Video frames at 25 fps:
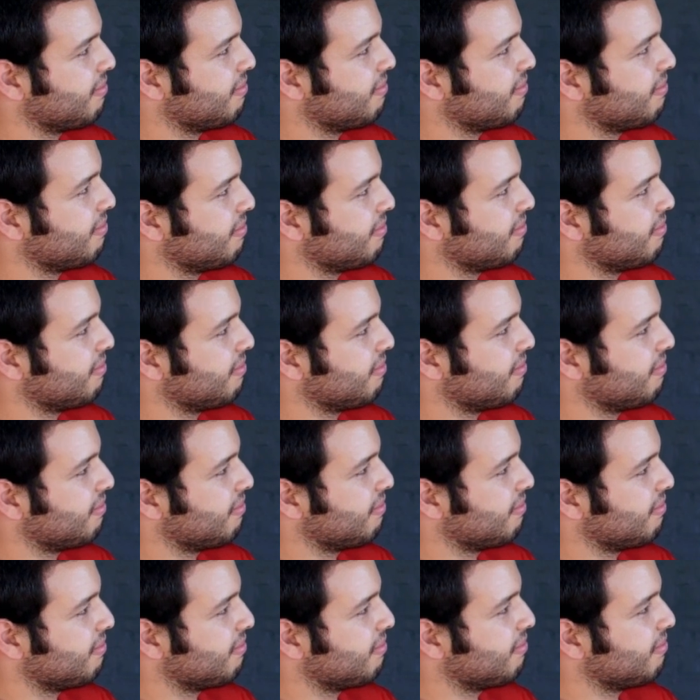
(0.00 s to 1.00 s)

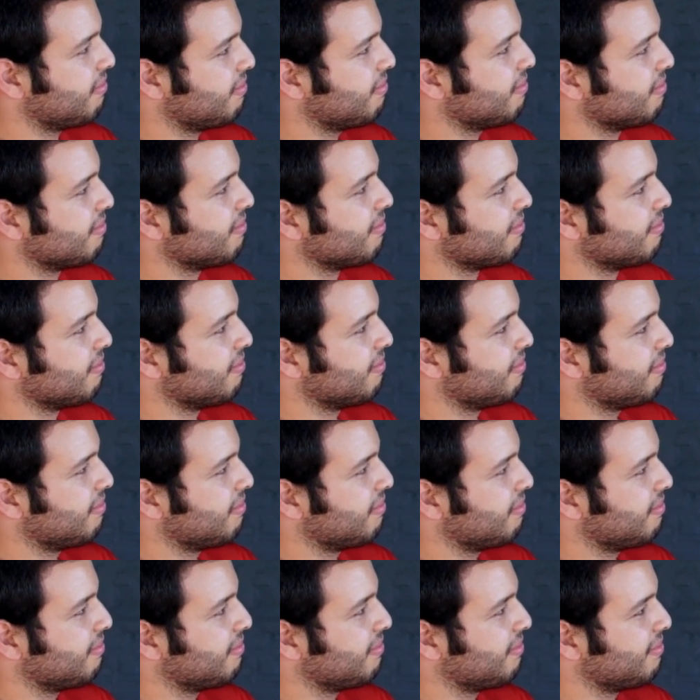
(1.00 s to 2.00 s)

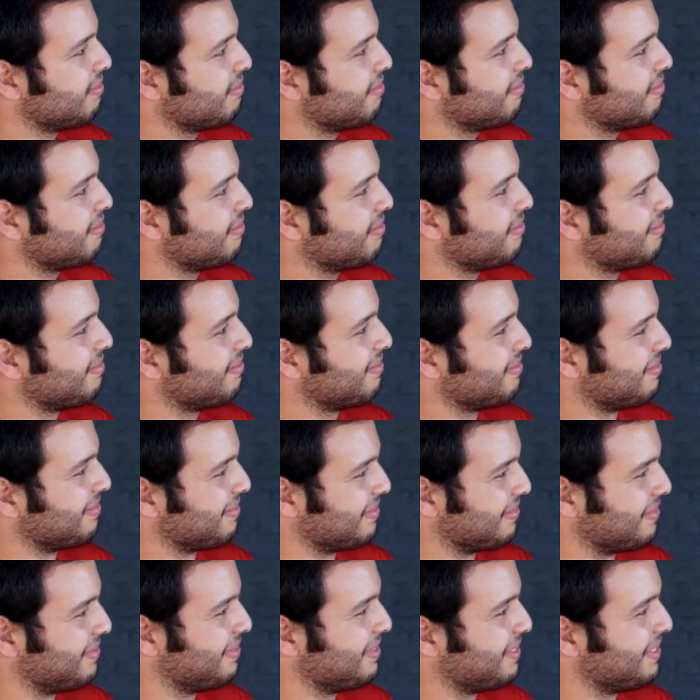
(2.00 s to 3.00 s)

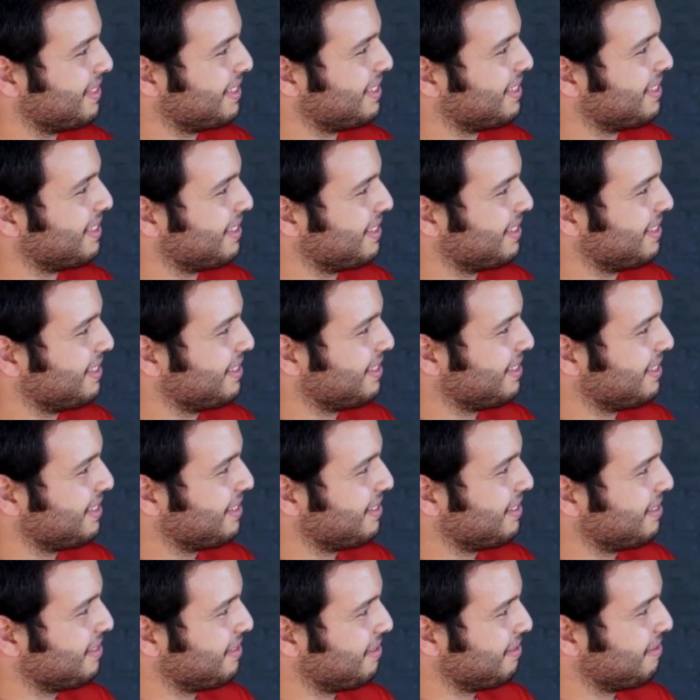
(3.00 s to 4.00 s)

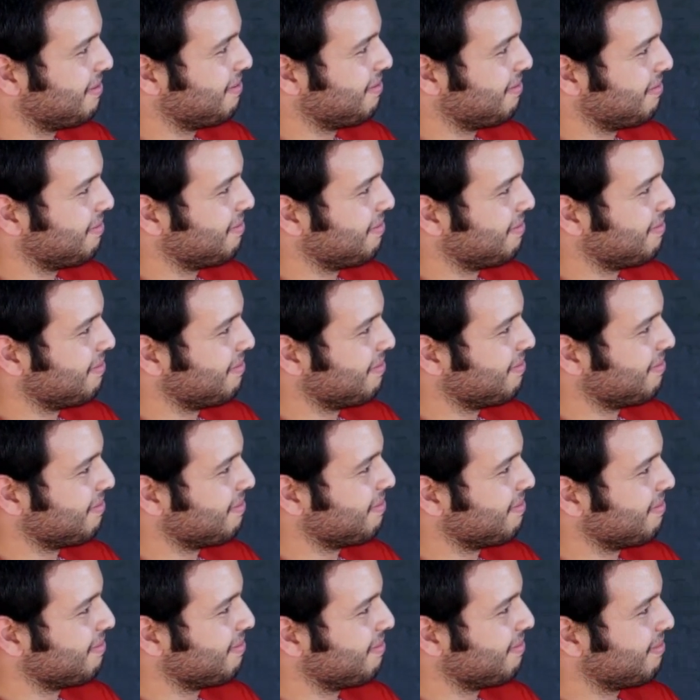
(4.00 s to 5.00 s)

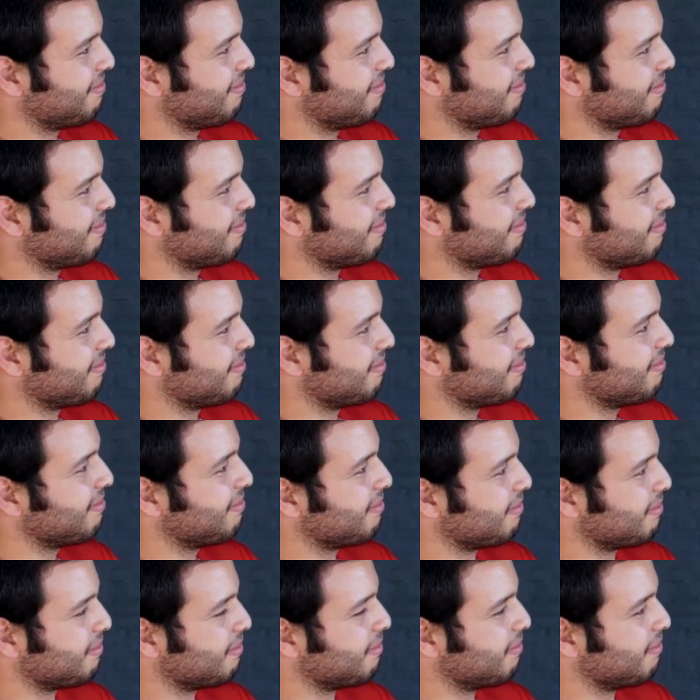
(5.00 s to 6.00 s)

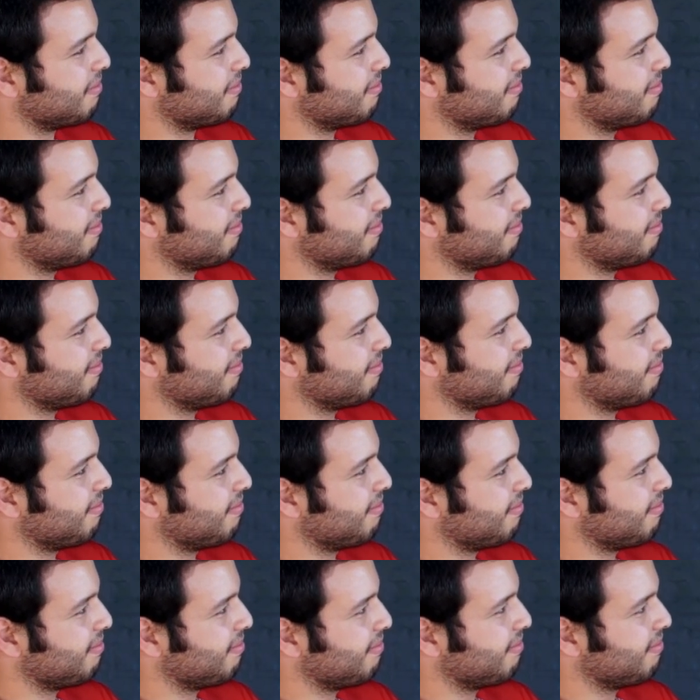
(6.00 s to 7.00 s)

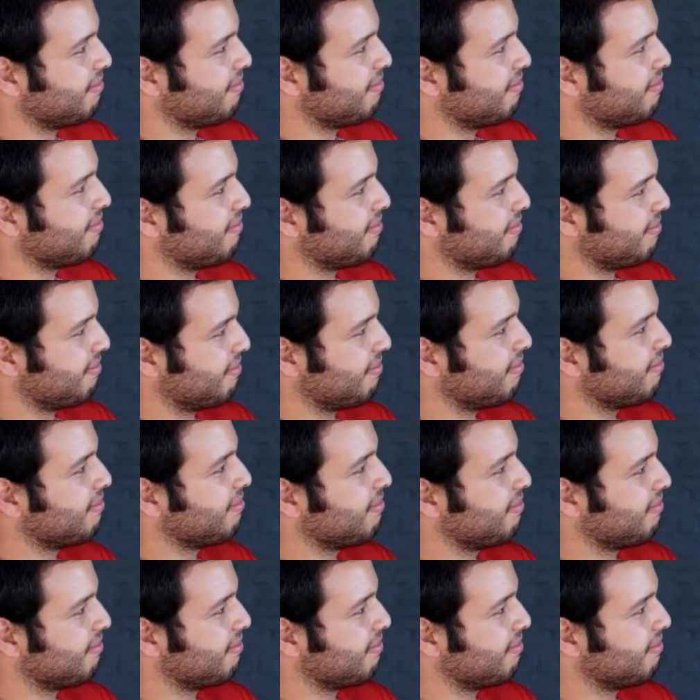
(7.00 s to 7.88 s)
(not speaking)